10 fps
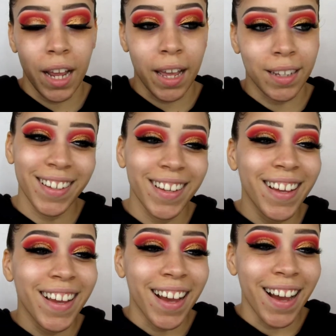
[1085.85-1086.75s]
And
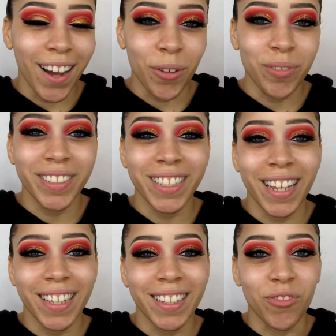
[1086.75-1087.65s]
I was
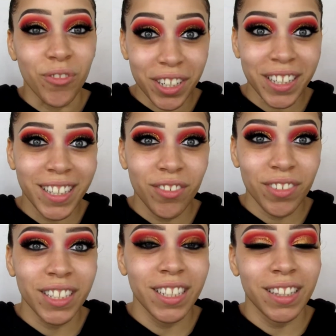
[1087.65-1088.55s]
like
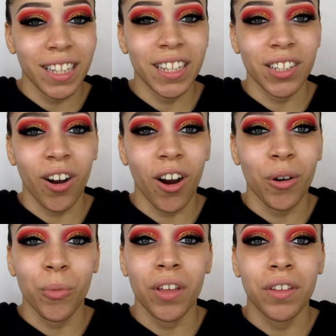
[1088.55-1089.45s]
really thinking
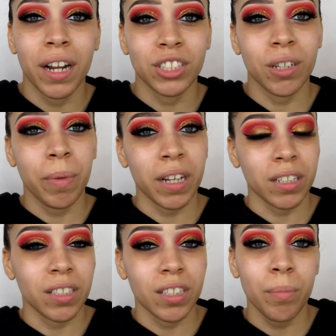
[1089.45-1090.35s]
hard whether I should pick
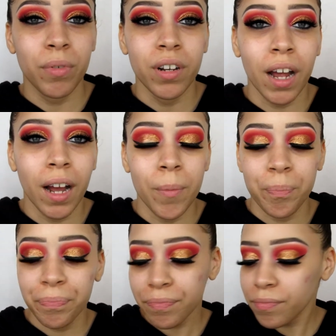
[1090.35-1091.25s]
this up or not.
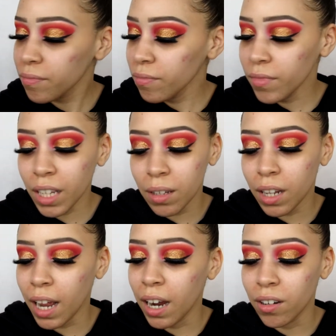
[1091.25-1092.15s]

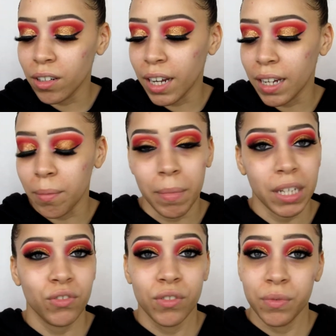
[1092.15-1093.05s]
I heard like
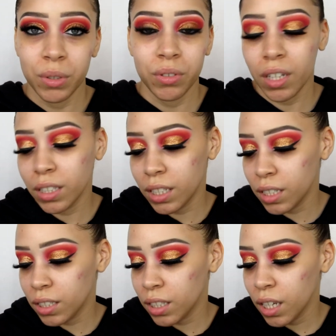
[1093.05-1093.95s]
mixed reviews on
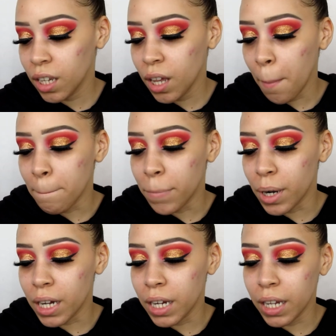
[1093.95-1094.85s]
this,
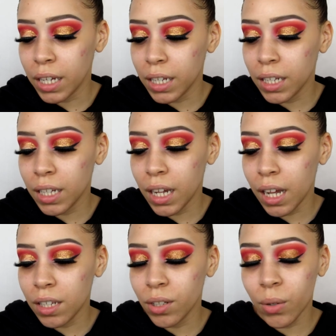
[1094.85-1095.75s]
but
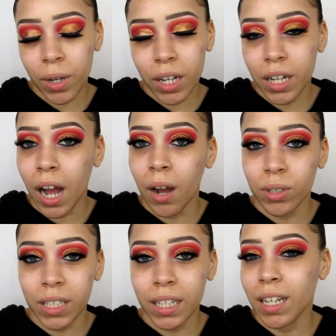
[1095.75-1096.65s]
you know what? I
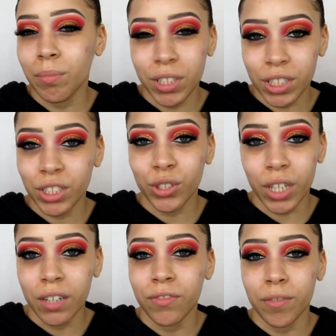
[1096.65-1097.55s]
was like, let me just
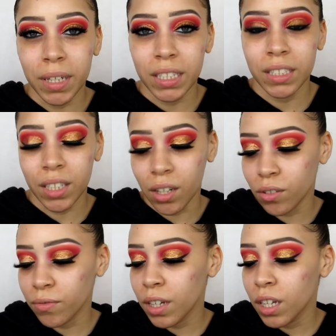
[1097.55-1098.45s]
try it for
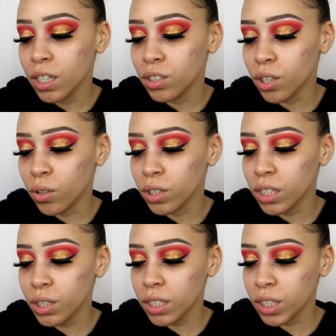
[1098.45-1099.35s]
myself. So
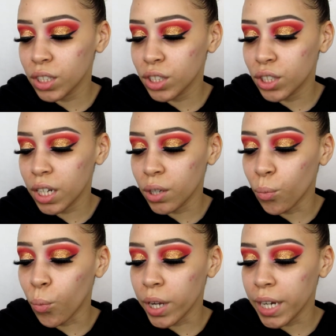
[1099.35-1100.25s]
this is in the shade
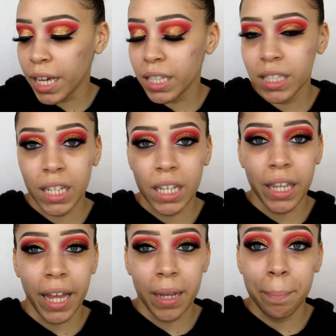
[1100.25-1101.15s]

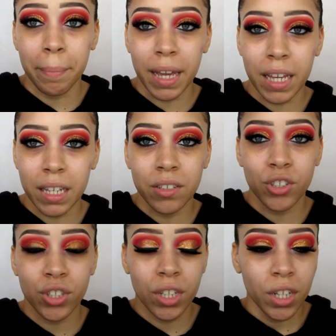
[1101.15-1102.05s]
118 Light
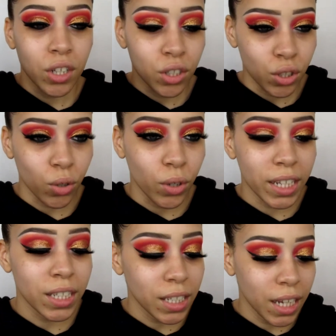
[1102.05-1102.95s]
Beige. So
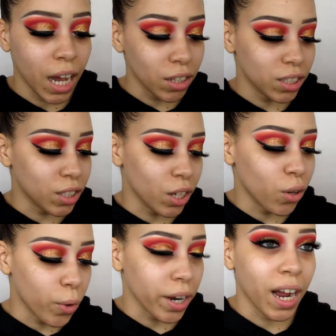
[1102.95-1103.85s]
let's see how this is going to
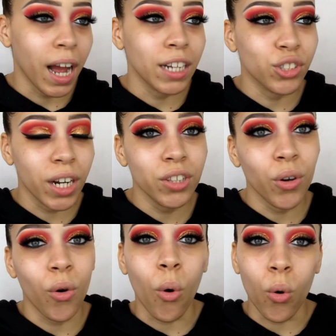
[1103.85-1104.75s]
work out. I tried
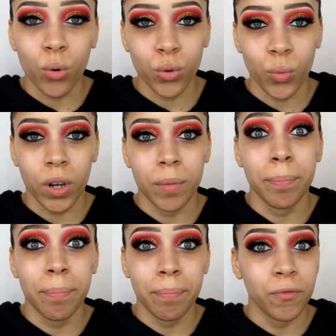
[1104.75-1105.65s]
the old one
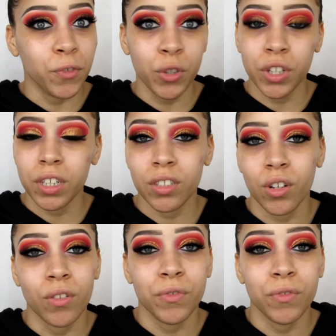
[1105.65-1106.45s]
a few years ago.